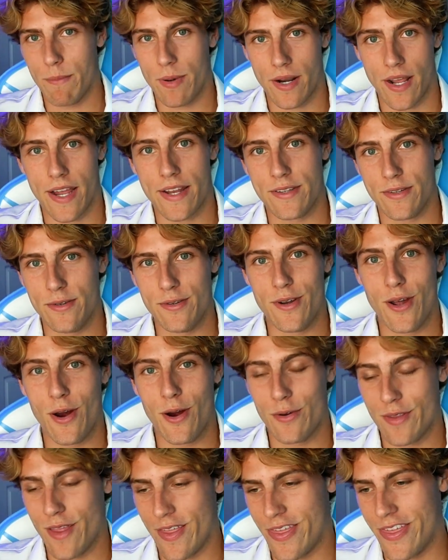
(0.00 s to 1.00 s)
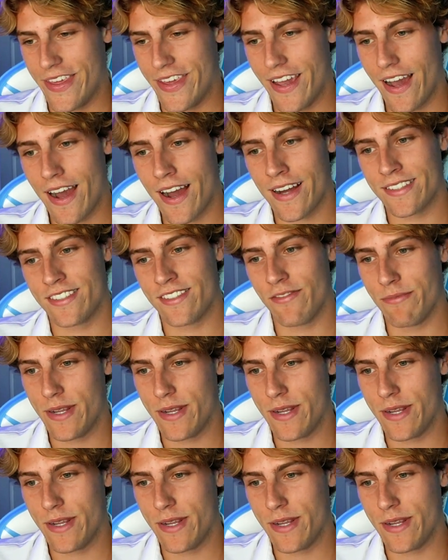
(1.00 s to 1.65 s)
but I do know that the odds of me